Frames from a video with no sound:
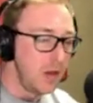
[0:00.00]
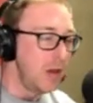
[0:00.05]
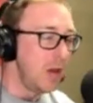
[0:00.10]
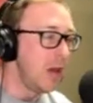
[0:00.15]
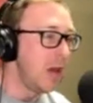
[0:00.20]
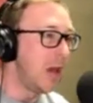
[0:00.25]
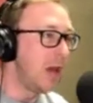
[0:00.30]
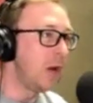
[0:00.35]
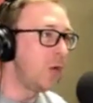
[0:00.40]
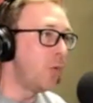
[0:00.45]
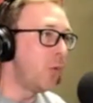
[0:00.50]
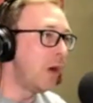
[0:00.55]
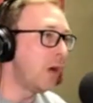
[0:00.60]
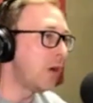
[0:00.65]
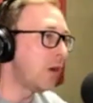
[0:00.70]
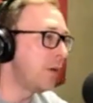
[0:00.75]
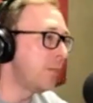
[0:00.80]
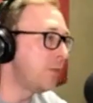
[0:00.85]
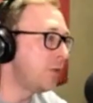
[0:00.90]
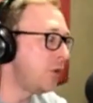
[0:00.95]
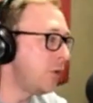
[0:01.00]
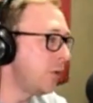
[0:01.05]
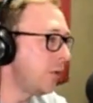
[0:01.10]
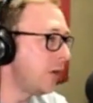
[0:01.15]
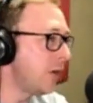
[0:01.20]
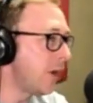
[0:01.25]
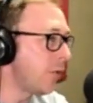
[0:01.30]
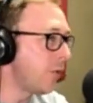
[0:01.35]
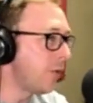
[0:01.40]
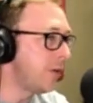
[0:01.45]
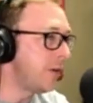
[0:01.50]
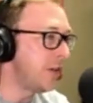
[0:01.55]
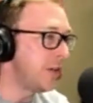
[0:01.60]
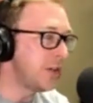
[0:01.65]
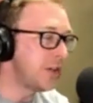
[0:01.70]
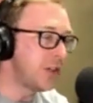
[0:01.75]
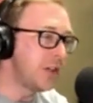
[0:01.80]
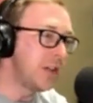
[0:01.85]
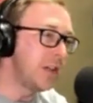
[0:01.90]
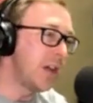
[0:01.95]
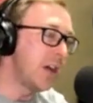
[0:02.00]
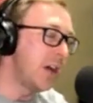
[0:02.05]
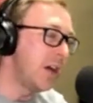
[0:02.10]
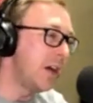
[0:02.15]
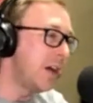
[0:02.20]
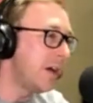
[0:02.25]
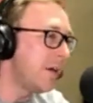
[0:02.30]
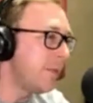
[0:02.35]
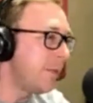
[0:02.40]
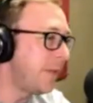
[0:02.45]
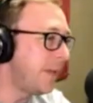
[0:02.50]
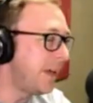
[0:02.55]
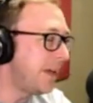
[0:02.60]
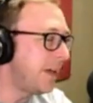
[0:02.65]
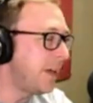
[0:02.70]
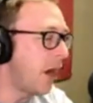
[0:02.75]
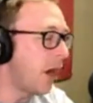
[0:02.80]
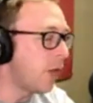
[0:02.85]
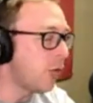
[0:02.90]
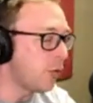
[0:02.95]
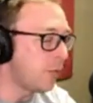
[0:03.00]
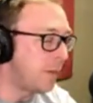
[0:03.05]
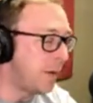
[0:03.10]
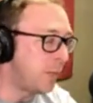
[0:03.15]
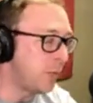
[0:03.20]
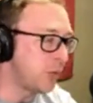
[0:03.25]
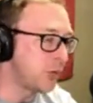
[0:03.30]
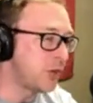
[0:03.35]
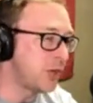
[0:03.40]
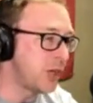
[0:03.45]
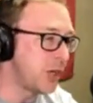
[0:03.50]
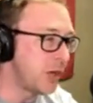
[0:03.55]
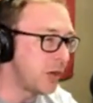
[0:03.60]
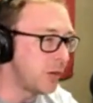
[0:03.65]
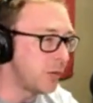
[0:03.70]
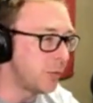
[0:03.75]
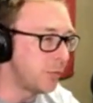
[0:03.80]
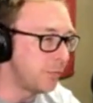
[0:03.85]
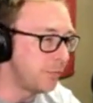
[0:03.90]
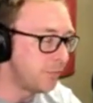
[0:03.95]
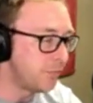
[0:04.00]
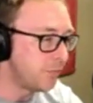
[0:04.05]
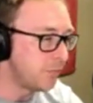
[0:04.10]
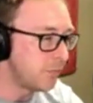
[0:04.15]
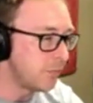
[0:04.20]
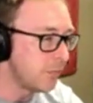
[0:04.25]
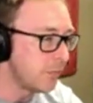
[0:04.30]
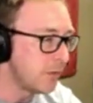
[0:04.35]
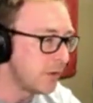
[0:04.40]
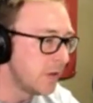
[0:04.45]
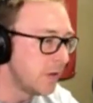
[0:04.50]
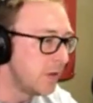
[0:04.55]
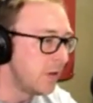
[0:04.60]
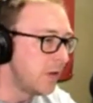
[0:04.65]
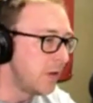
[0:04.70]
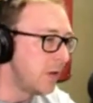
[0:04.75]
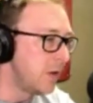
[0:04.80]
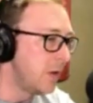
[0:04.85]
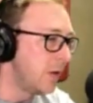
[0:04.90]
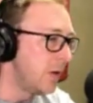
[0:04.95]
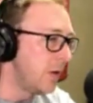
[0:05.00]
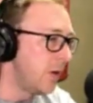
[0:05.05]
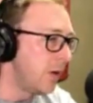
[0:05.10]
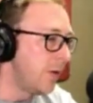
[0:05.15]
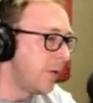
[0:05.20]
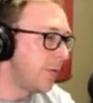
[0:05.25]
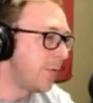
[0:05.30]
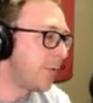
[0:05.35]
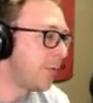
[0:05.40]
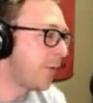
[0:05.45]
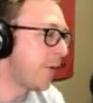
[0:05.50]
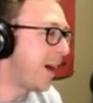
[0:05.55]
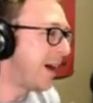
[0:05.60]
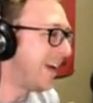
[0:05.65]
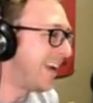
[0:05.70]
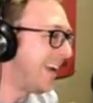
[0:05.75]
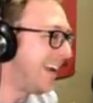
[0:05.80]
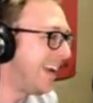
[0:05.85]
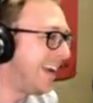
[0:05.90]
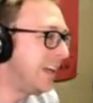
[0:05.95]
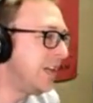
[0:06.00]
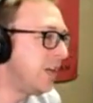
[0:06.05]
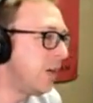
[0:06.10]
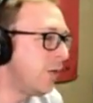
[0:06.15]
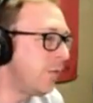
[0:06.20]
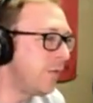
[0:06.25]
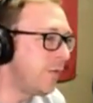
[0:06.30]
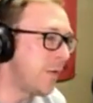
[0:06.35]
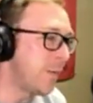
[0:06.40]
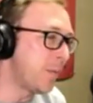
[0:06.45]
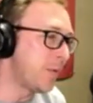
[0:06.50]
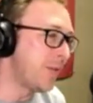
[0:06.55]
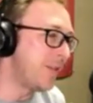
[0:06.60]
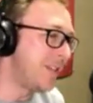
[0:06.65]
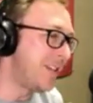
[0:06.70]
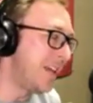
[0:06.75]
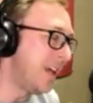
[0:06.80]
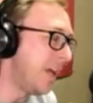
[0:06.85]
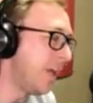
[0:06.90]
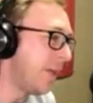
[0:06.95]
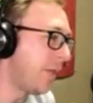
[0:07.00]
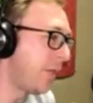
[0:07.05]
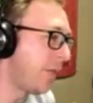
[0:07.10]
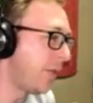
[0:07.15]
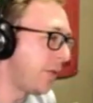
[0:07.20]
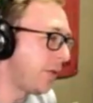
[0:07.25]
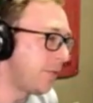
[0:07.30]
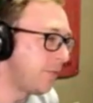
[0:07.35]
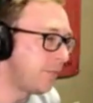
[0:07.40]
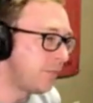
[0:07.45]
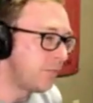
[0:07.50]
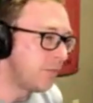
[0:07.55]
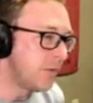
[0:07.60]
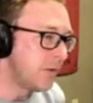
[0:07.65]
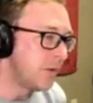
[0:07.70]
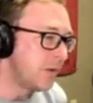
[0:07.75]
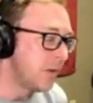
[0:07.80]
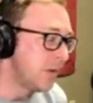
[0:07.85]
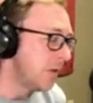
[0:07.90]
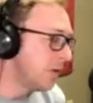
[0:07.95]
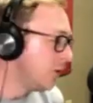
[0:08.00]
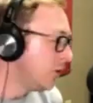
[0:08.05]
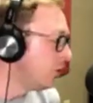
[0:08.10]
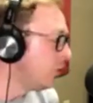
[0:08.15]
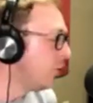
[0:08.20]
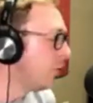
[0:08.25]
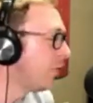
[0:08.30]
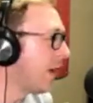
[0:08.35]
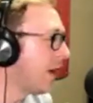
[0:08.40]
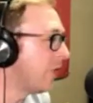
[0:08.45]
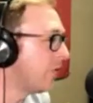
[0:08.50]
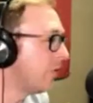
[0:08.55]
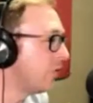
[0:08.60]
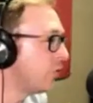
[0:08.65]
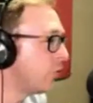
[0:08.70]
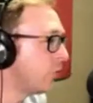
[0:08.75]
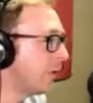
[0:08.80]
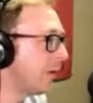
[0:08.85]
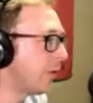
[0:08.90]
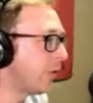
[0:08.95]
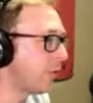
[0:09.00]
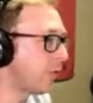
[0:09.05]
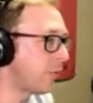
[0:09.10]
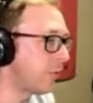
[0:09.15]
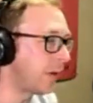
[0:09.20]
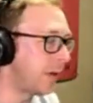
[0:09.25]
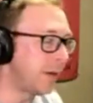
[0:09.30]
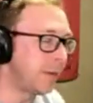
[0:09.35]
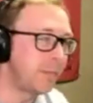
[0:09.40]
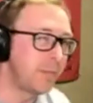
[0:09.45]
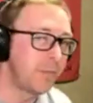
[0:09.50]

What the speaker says: And welcome to another edition of The Other People Show. Friday, November 10th, 2023.